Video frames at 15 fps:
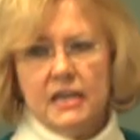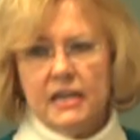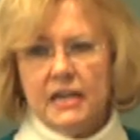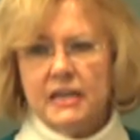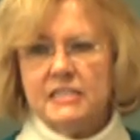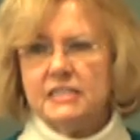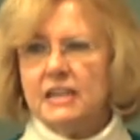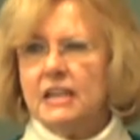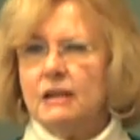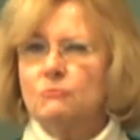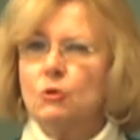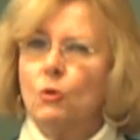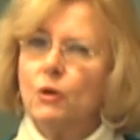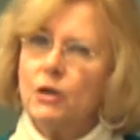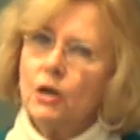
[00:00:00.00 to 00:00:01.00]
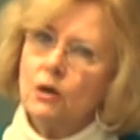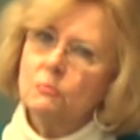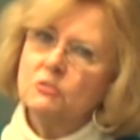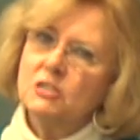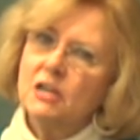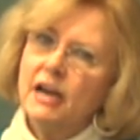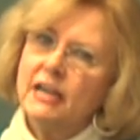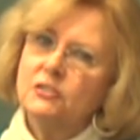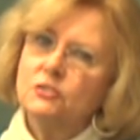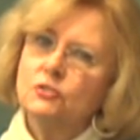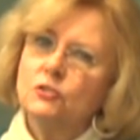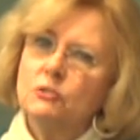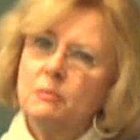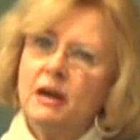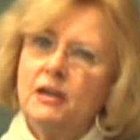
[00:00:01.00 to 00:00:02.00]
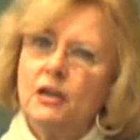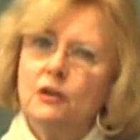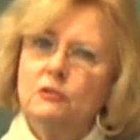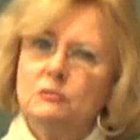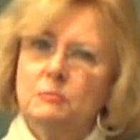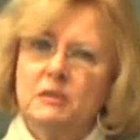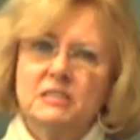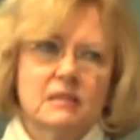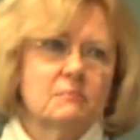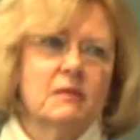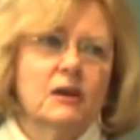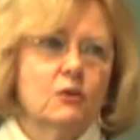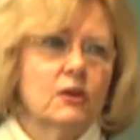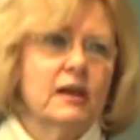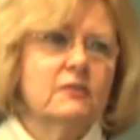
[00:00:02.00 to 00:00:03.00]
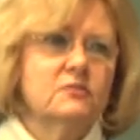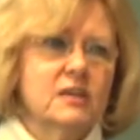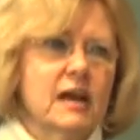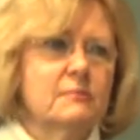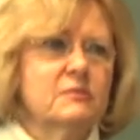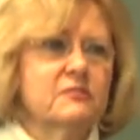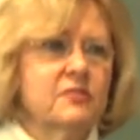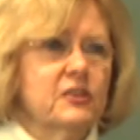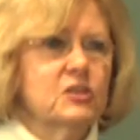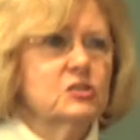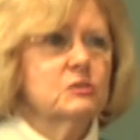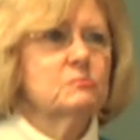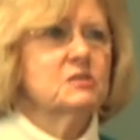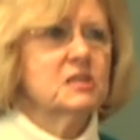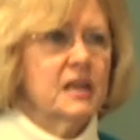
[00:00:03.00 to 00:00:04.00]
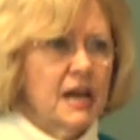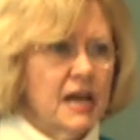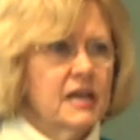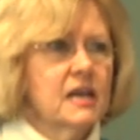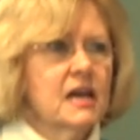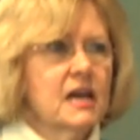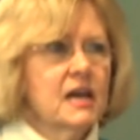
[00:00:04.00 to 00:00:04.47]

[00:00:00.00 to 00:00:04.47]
And he said, and I'm going home tonight to do my notes because I'm not going to have time to finish them today.